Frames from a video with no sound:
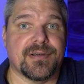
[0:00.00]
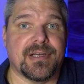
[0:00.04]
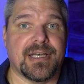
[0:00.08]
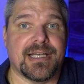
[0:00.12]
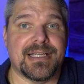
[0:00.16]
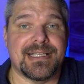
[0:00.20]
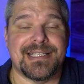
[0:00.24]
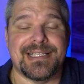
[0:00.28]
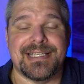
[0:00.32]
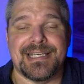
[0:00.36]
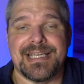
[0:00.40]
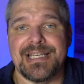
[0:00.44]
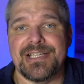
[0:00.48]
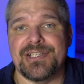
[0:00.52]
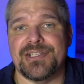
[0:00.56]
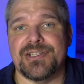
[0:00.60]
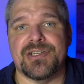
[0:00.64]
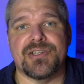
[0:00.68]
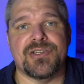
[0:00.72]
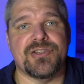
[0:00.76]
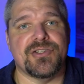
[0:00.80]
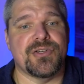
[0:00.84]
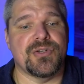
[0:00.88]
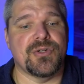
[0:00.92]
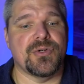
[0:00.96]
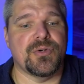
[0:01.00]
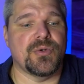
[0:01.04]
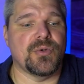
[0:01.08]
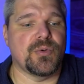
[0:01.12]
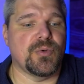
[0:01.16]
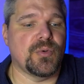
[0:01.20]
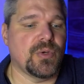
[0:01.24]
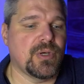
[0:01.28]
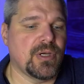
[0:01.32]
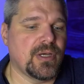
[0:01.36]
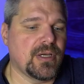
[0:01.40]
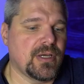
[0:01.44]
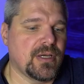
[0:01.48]
It teaches
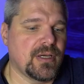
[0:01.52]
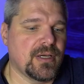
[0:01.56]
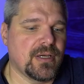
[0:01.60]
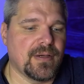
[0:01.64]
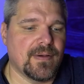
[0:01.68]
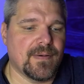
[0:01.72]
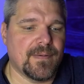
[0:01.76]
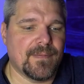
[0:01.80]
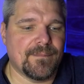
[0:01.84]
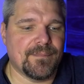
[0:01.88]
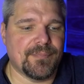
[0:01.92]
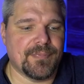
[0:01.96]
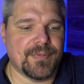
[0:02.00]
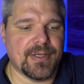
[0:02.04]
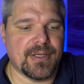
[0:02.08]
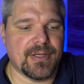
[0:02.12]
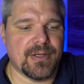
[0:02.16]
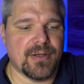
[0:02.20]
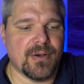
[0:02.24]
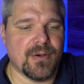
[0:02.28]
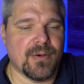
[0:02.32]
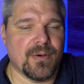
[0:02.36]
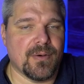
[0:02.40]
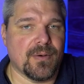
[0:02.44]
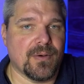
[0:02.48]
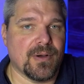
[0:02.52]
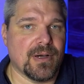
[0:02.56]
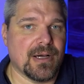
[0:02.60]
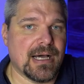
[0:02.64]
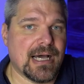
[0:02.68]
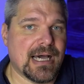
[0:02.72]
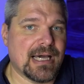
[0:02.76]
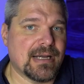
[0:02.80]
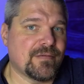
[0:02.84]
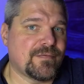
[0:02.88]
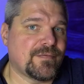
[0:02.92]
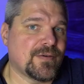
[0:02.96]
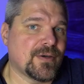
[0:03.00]
you, you know,
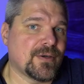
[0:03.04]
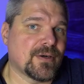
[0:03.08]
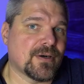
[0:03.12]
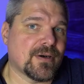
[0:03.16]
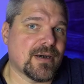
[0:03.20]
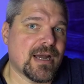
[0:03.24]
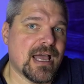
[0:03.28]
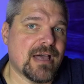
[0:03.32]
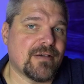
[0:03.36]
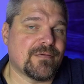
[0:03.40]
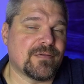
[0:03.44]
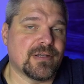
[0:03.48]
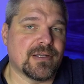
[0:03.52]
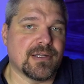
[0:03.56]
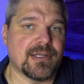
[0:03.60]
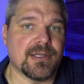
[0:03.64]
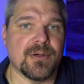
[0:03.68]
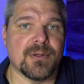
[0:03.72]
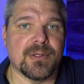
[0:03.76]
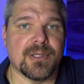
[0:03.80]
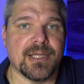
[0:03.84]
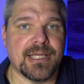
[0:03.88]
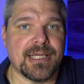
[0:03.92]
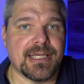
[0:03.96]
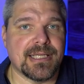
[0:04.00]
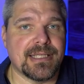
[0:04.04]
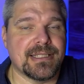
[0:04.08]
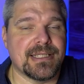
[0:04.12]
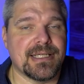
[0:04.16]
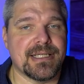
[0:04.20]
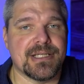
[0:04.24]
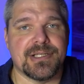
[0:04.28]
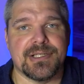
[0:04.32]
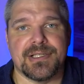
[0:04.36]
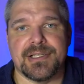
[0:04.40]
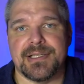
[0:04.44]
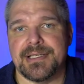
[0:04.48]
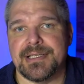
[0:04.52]
how to photograph in low light
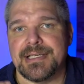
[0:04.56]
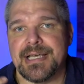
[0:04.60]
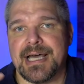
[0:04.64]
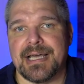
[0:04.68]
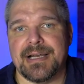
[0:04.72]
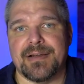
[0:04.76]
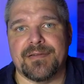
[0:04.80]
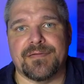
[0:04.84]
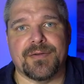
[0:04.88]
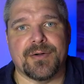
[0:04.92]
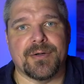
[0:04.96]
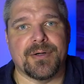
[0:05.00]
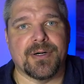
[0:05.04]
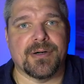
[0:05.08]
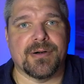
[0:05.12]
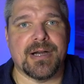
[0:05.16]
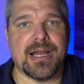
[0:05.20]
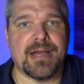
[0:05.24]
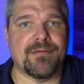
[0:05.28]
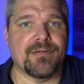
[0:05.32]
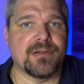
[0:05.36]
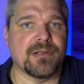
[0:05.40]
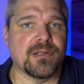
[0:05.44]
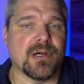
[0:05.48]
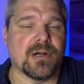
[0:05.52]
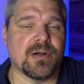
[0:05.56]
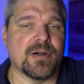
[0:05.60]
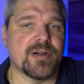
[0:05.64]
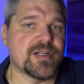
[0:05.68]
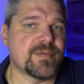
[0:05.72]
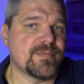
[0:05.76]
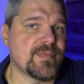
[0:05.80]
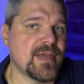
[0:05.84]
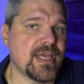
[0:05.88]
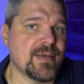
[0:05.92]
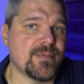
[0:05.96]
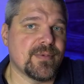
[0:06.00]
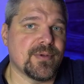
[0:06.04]
conditions, how to photograph
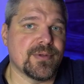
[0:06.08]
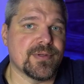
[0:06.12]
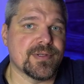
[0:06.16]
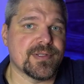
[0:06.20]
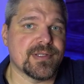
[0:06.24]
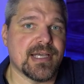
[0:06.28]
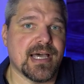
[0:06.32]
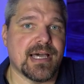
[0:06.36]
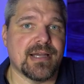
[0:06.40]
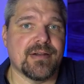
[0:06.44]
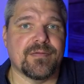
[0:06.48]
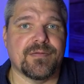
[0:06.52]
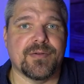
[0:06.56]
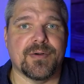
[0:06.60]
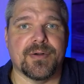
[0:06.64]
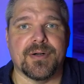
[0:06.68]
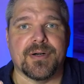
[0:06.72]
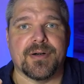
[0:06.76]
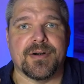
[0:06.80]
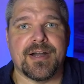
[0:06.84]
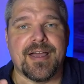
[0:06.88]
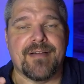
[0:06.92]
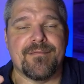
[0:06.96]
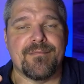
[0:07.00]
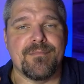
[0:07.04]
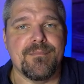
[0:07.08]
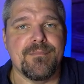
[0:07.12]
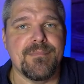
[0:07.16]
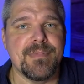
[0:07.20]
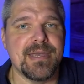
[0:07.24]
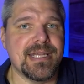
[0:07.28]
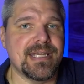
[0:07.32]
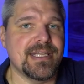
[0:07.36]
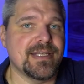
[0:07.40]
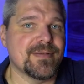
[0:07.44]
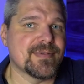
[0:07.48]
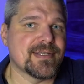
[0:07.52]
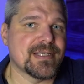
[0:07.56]
large mammals, how to photograph
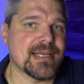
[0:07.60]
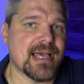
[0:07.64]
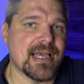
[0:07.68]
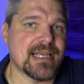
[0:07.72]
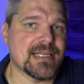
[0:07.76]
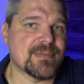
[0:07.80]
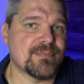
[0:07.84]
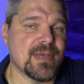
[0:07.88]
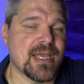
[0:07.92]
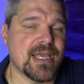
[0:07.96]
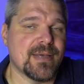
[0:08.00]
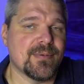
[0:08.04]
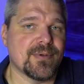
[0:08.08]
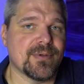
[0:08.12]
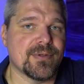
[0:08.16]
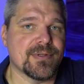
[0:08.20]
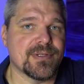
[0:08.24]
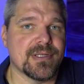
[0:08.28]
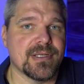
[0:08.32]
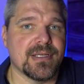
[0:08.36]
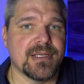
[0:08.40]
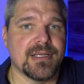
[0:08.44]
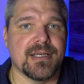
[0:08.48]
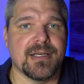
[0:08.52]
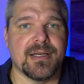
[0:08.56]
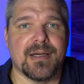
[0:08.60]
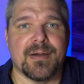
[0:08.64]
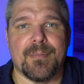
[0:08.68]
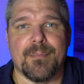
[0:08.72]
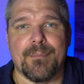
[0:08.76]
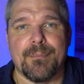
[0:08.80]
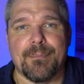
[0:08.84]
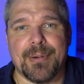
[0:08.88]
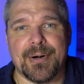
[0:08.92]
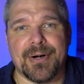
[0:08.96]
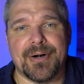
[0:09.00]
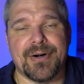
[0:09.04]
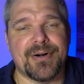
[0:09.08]
medium-sized mammals,
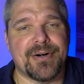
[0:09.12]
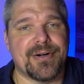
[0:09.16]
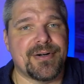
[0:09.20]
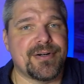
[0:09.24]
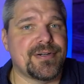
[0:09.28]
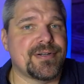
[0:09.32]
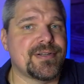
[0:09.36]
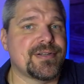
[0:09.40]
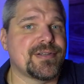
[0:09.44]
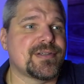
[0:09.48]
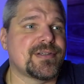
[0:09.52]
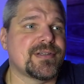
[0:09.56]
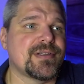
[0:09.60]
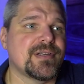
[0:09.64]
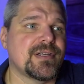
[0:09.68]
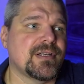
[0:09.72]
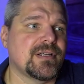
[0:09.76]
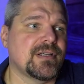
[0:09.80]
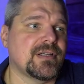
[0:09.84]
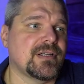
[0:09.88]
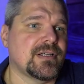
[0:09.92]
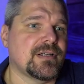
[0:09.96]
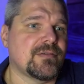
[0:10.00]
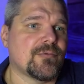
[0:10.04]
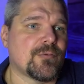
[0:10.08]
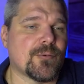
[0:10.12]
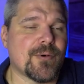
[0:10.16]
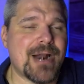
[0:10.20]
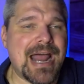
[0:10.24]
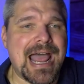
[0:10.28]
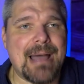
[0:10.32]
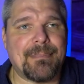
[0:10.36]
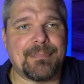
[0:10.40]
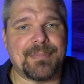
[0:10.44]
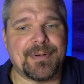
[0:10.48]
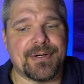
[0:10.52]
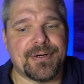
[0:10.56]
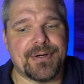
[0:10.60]
birds,
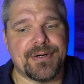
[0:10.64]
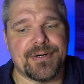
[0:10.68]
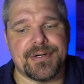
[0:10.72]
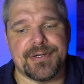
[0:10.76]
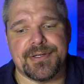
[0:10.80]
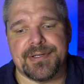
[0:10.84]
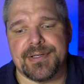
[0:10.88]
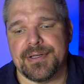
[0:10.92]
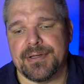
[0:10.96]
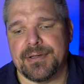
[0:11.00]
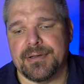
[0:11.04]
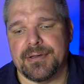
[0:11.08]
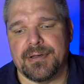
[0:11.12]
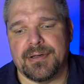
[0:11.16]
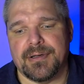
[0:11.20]
raptors,